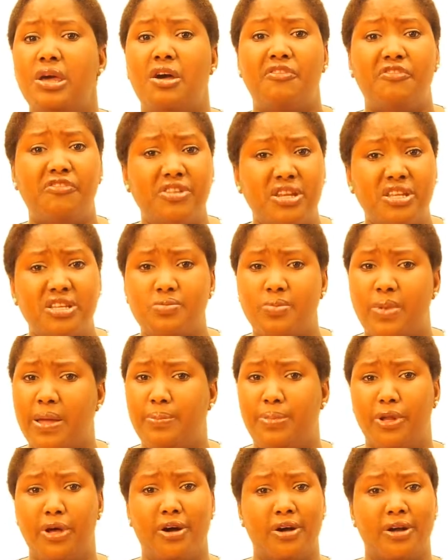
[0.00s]
finish my
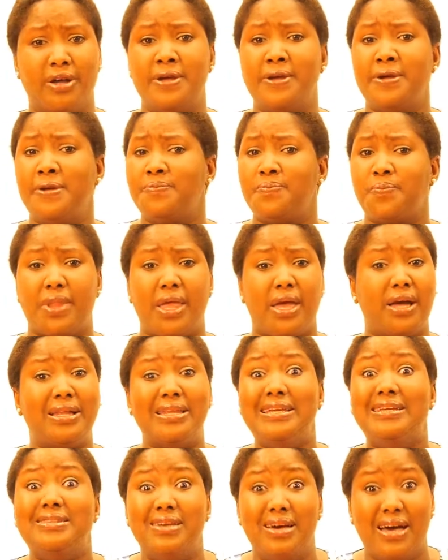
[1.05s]
blog,
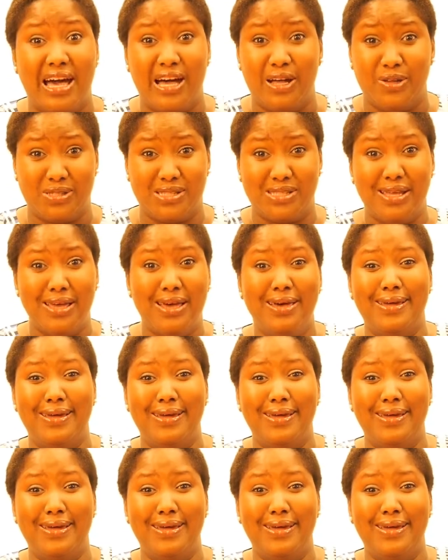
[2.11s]
clean the house,